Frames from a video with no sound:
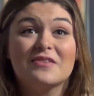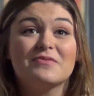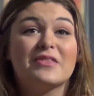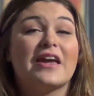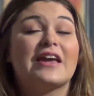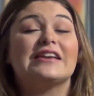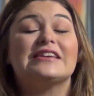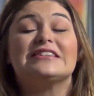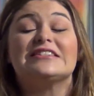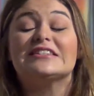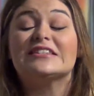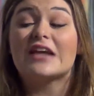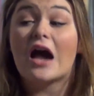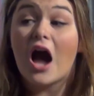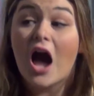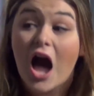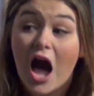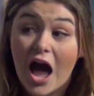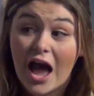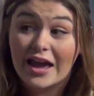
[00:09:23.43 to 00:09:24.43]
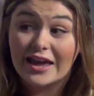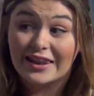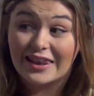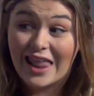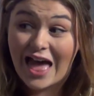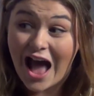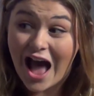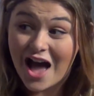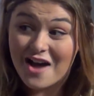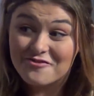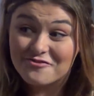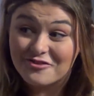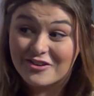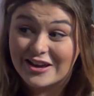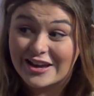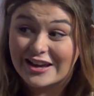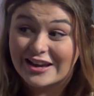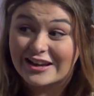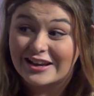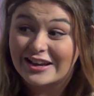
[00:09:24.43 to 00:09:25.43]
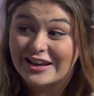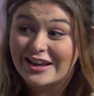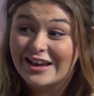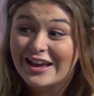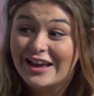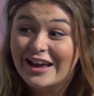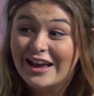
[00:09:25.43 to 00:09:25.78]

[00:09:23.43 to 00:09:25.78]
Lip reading: they die laughing. Like,